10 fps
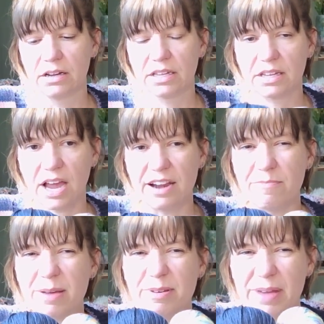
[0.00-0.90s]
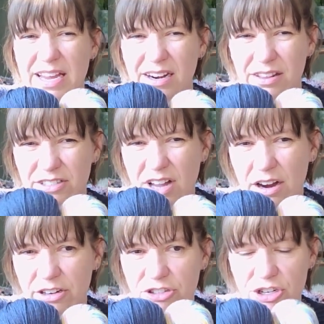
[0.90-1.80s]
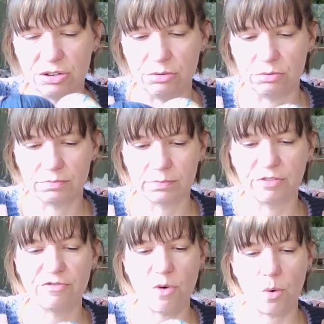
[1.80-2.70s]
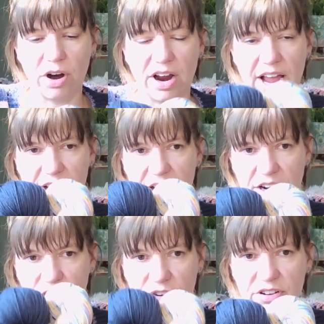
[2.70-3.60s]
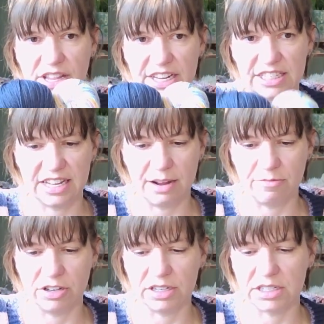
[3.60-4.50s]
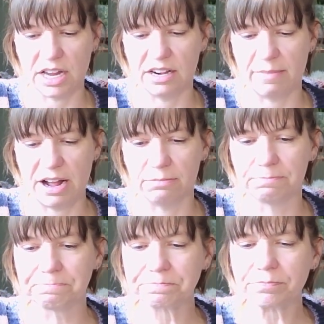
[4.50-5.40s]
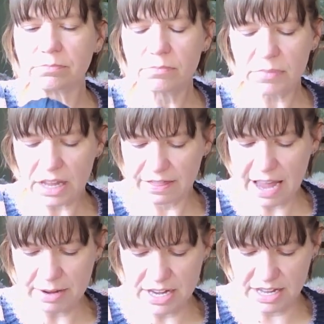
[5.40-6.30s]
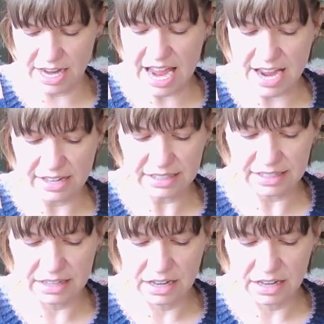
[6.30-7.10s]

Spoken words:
kind of maybe make another sock or two before I kind of go to this that I'm really excited about. That being the case,